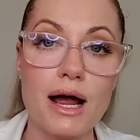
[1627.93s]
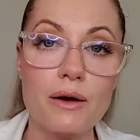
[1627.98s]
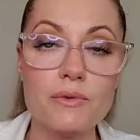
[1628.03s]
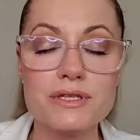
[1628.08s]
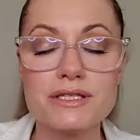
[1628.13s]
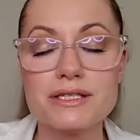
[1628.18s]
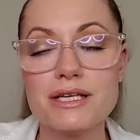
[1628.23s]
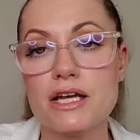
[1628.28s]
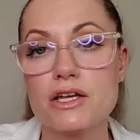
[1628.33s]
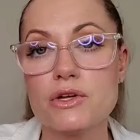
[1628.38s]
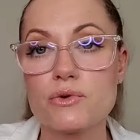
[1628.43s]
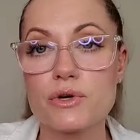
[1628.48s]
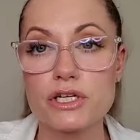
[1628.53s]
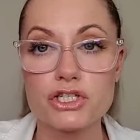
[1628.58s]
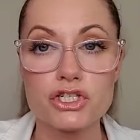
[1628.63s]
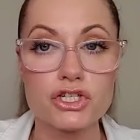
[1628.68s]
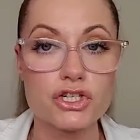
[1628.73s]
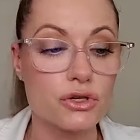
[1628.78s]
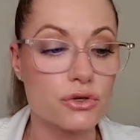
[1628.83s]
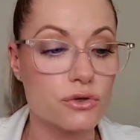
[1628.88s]
I would say you
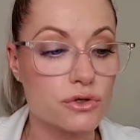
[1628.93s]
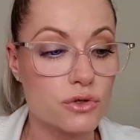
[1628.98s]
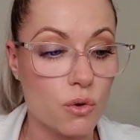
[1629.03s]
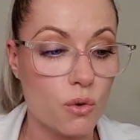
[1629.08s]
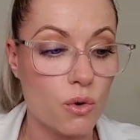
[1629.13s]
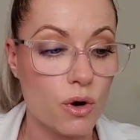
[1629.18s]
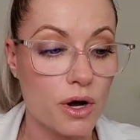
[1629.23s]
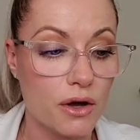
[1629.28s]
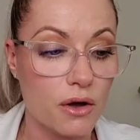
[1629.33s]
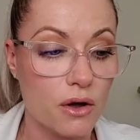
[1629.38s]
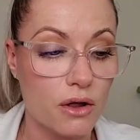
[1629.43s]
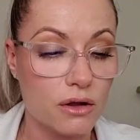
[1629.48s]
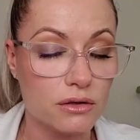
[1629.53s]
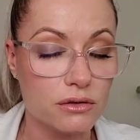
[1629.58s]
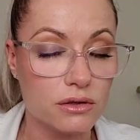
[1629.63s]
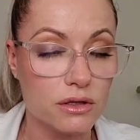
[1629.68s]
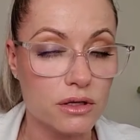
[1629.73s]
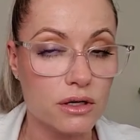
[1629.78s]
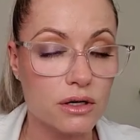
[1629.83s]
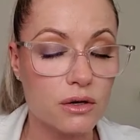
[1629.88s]
can choose
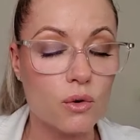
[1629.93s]
oil